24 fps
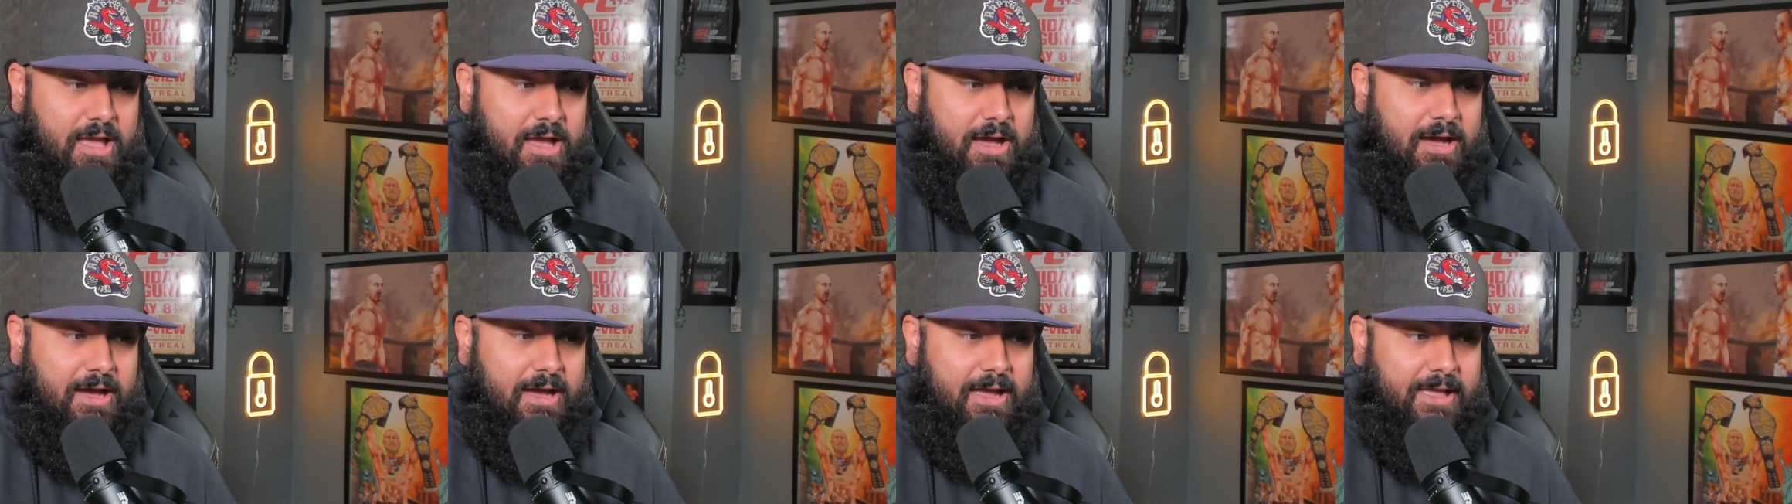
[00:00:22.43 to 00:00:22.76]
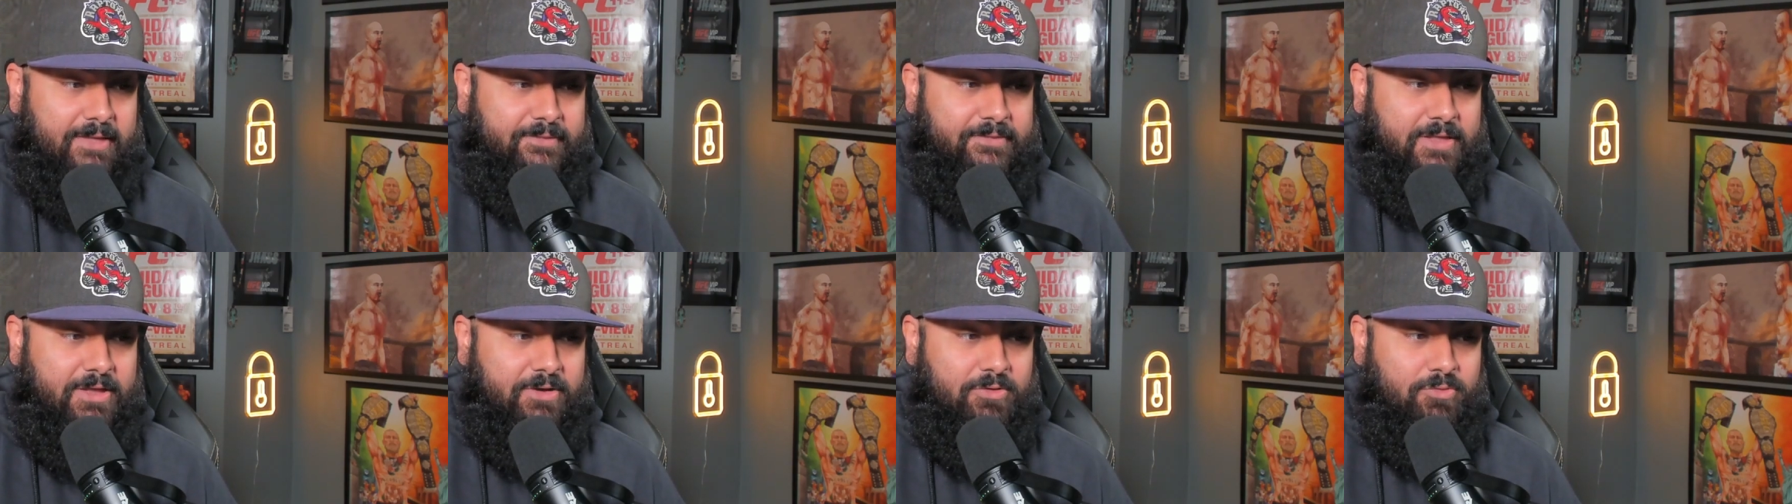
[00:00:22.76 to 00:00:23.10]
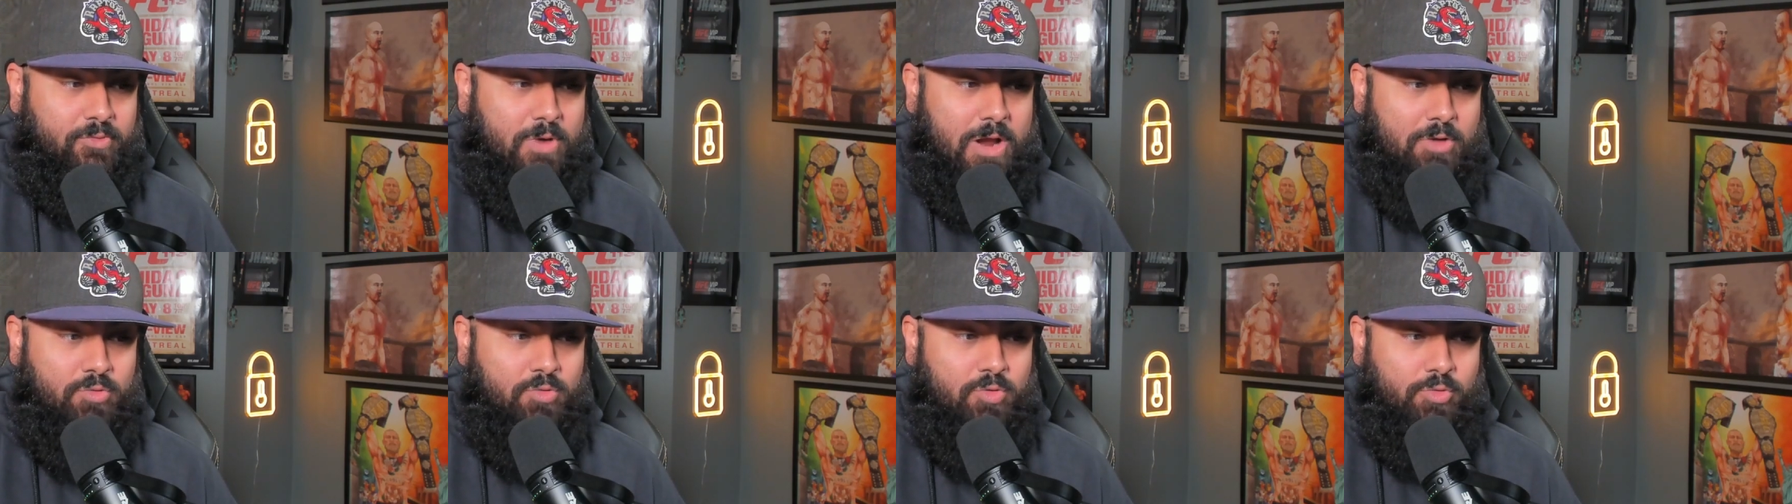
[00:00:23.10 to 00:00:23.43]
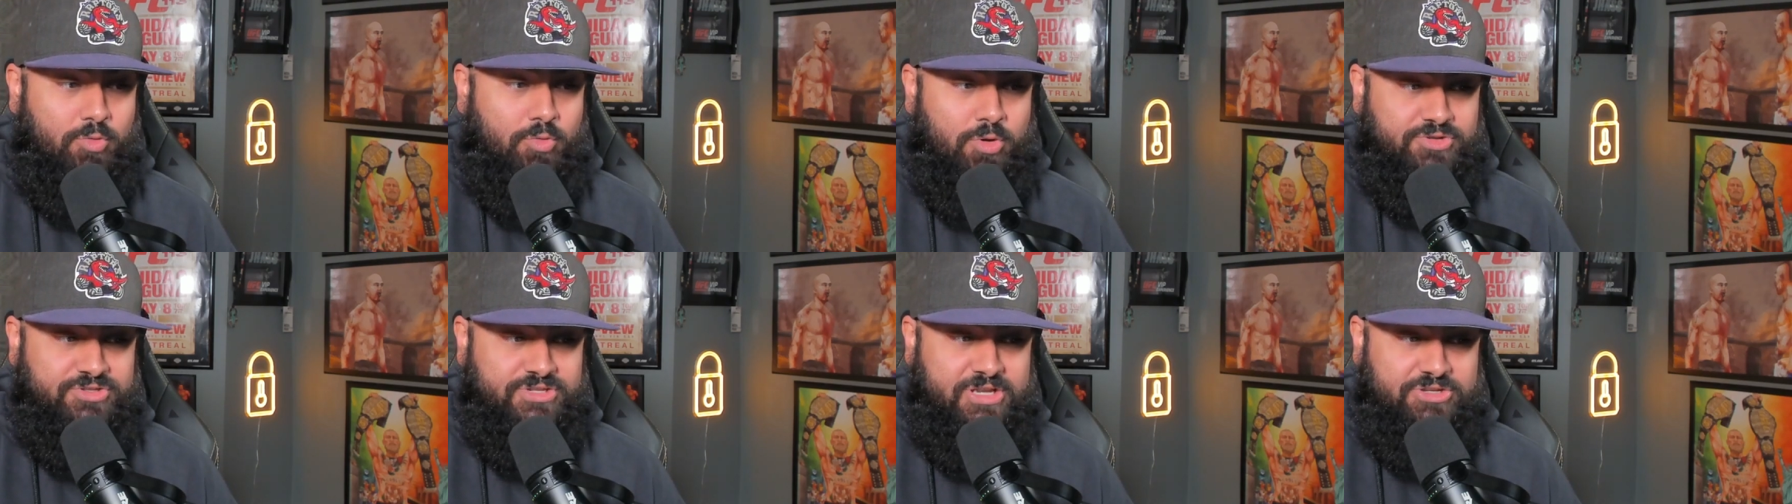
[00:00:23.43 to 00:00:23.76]
Uh, and then Raul
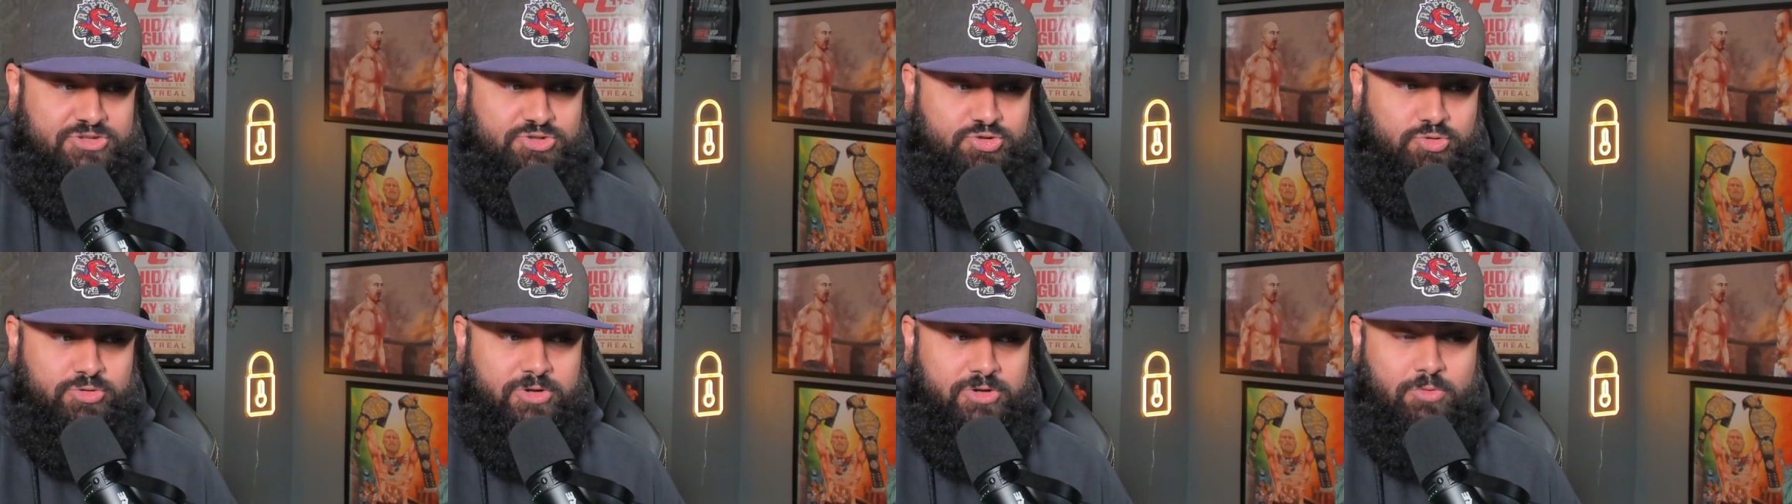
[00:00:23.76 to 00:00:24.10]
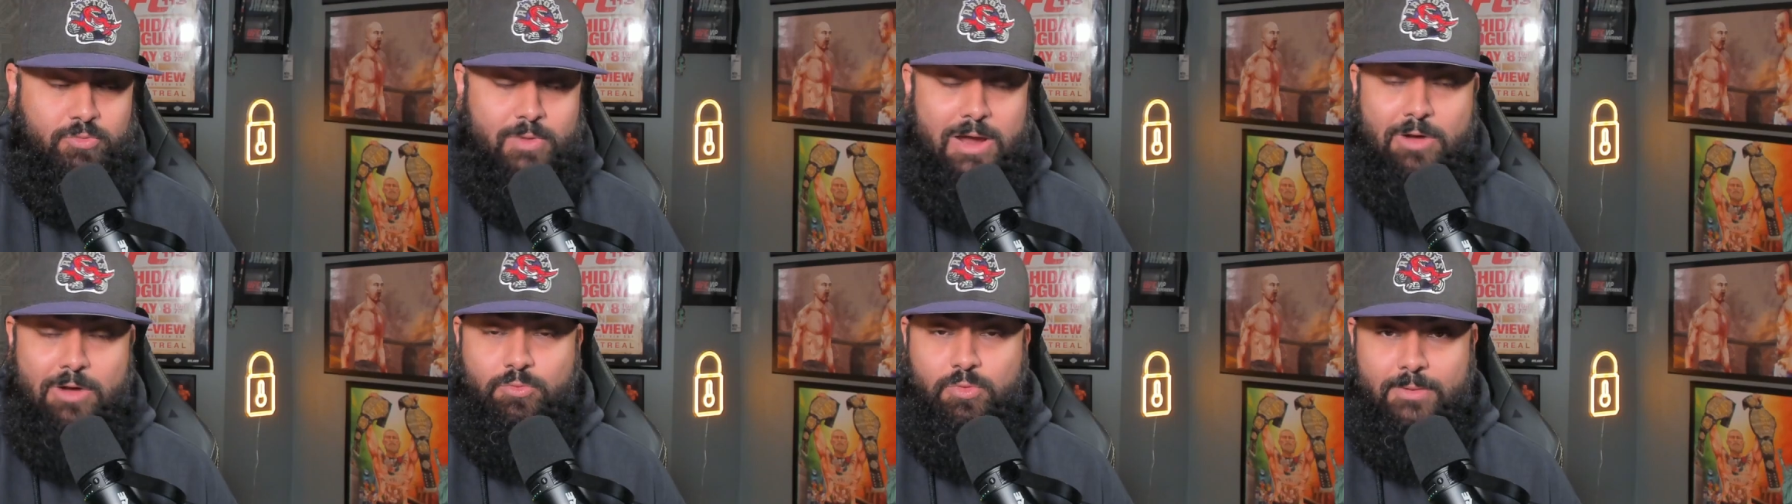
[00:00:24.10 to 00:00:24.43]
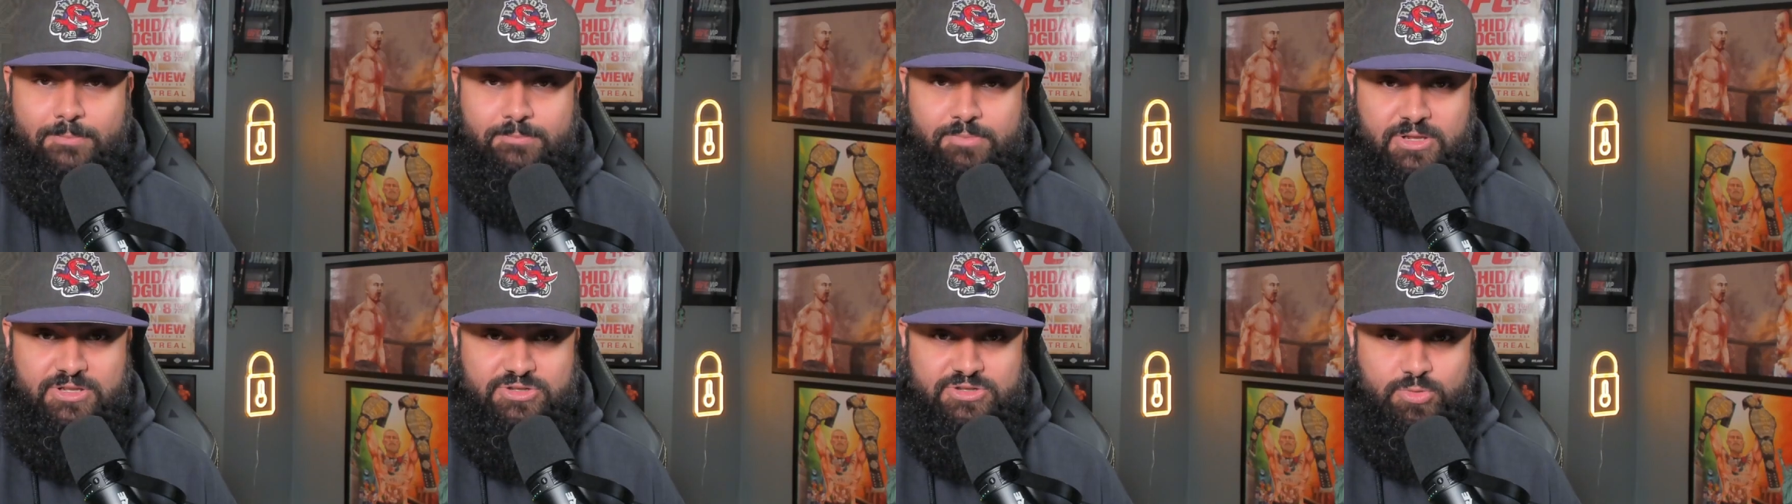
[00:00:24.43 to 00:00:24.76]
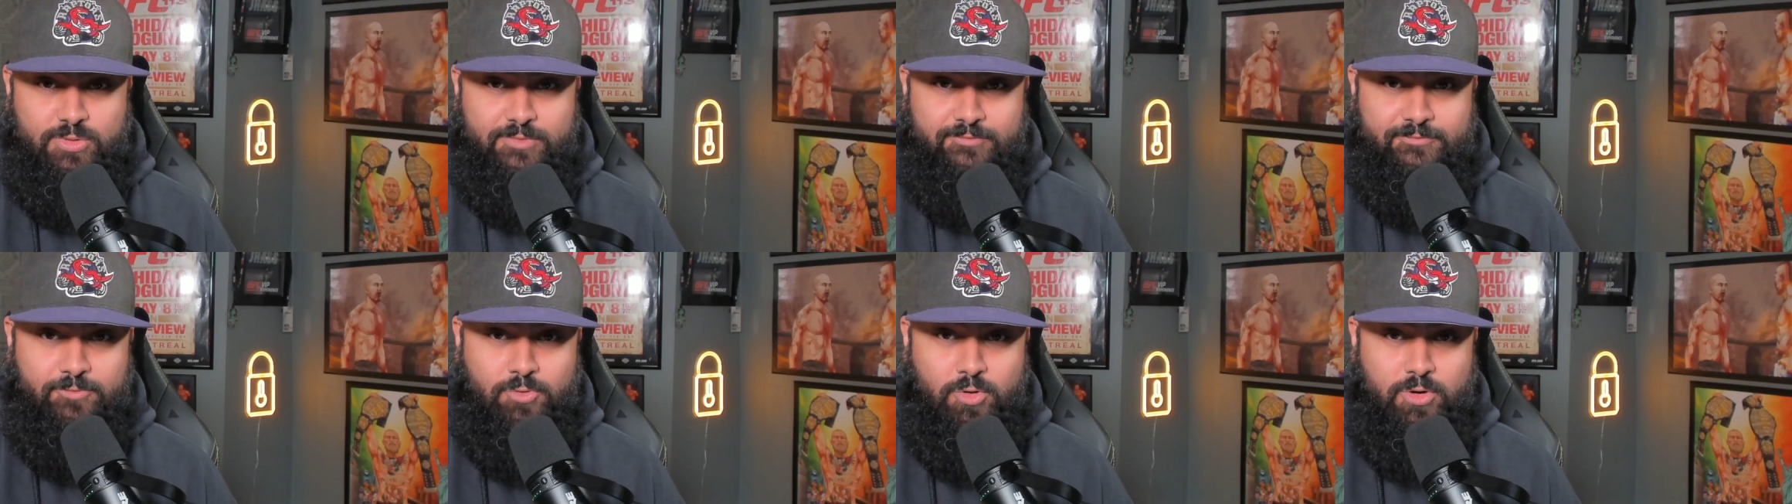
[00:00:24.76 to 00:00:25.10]
Rosas Jr., round one plus
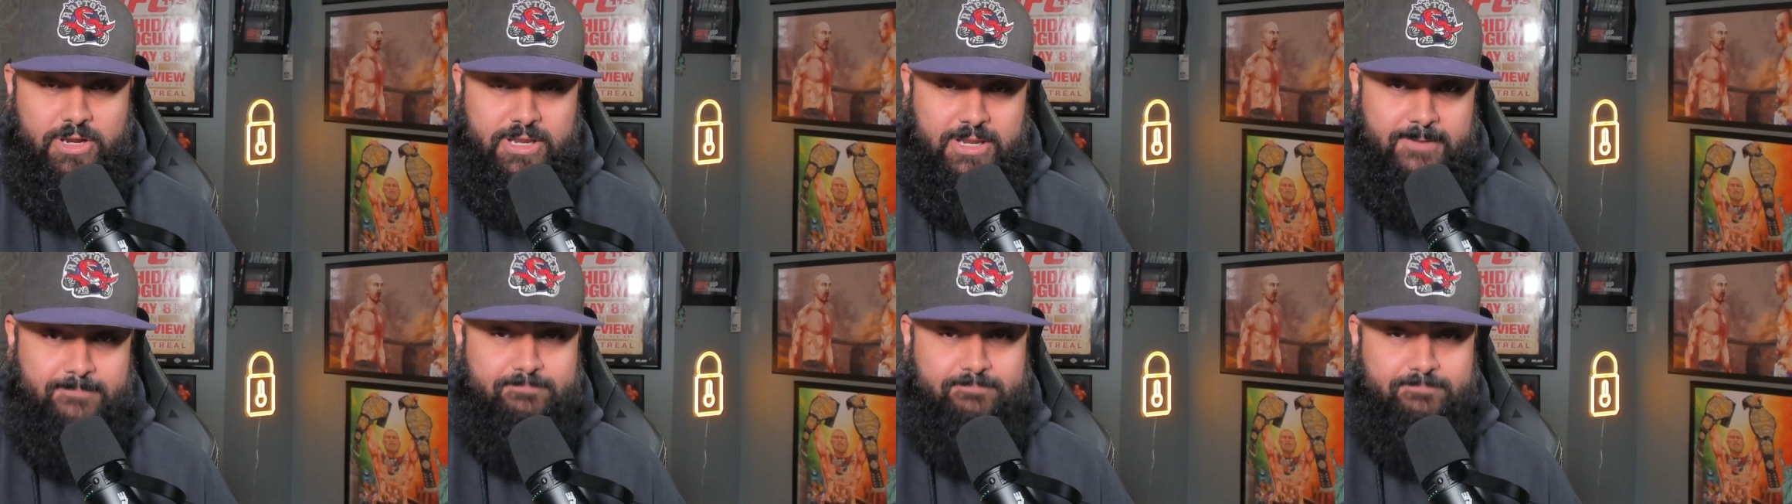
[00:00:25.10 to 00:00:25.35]
140.